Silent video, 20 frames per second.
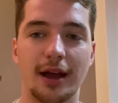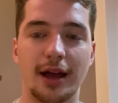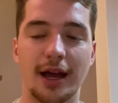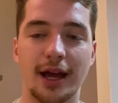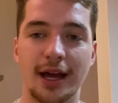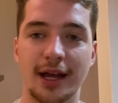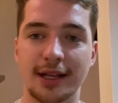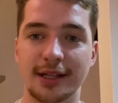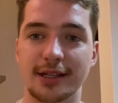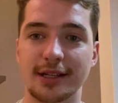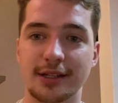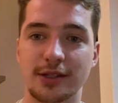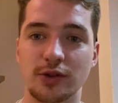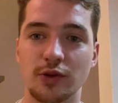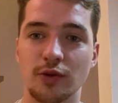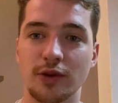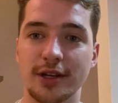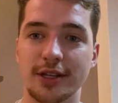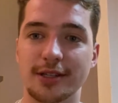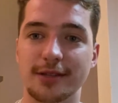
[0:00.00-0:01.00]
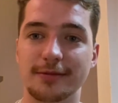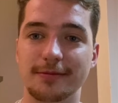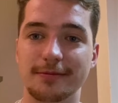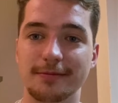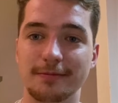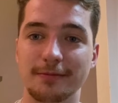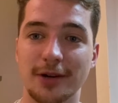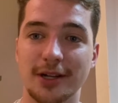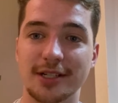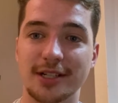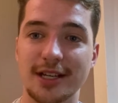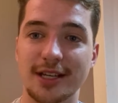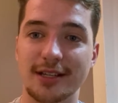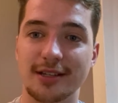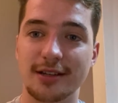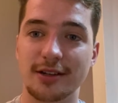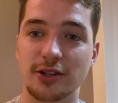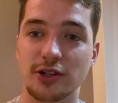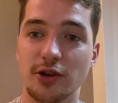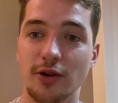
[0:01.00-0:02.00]
And it's always much
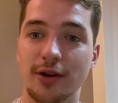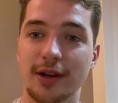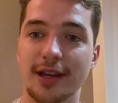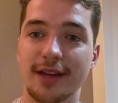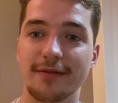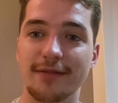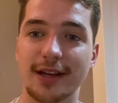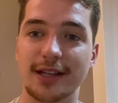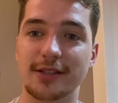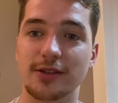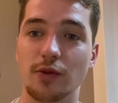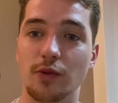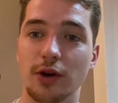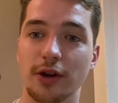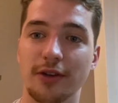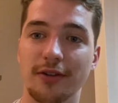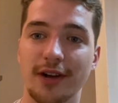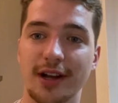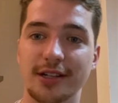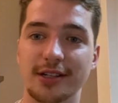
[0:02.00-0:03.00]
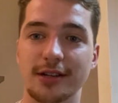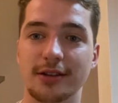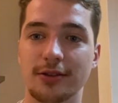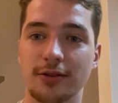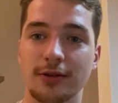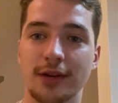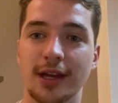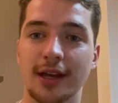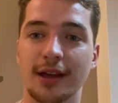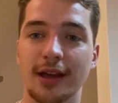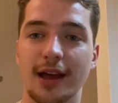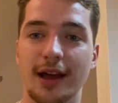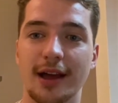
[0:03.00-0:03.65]
easier showing the investor what you're actually doing